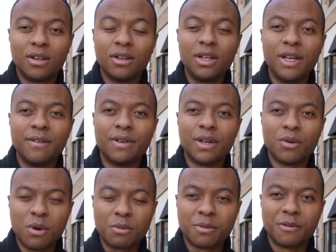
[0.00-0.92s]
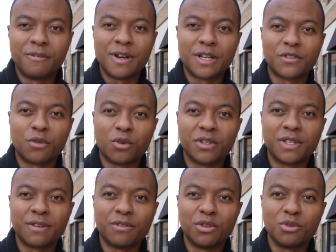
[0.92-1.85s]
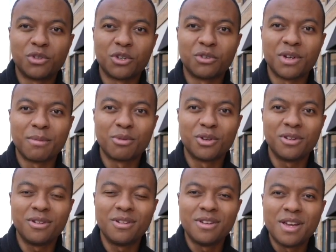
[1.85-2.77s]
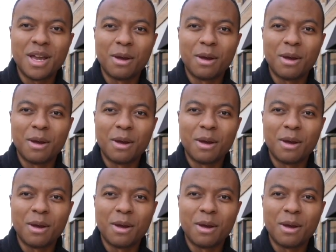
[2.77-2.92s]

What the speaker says: Good evening. Welcome to Fox 47 News in your neighborhood.